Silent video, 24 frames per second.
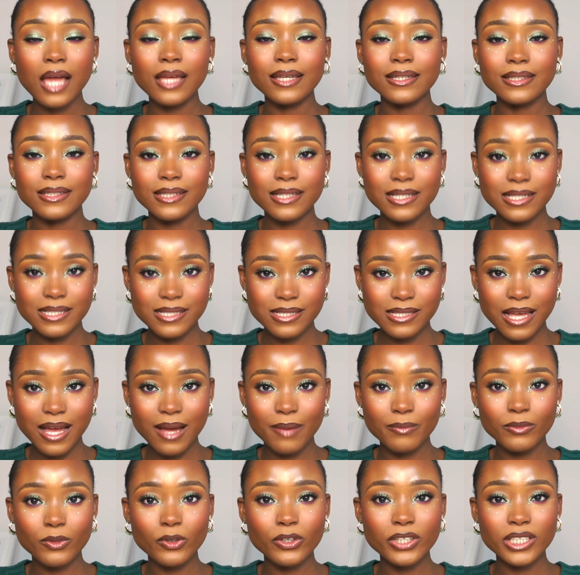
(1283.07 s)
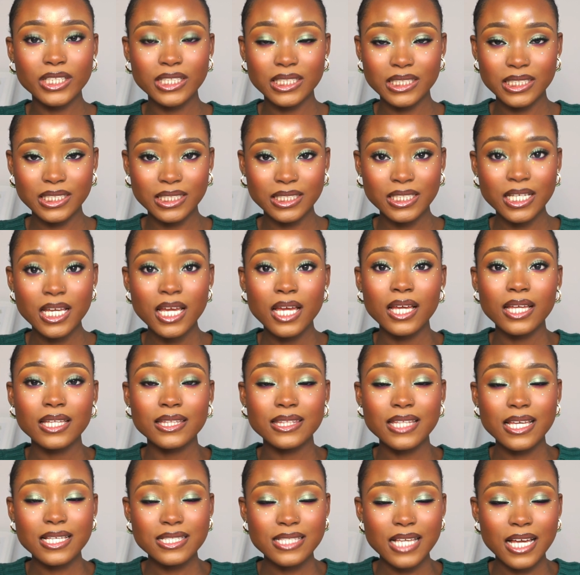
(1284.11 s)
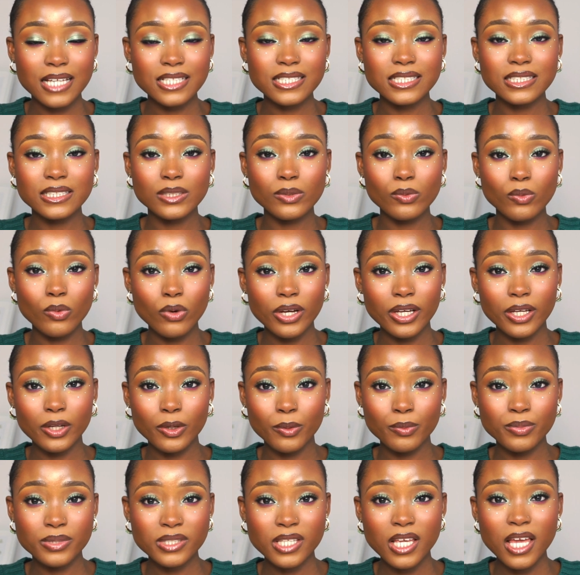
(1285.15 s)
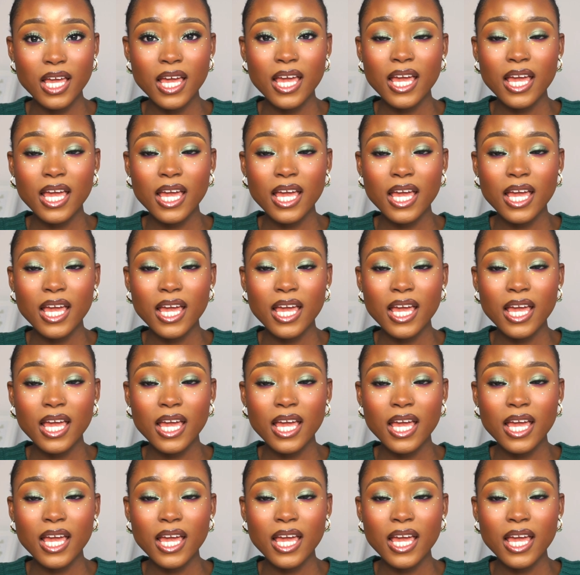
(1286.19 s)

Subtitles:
Yes, I'm not kidding. That's actually what helps.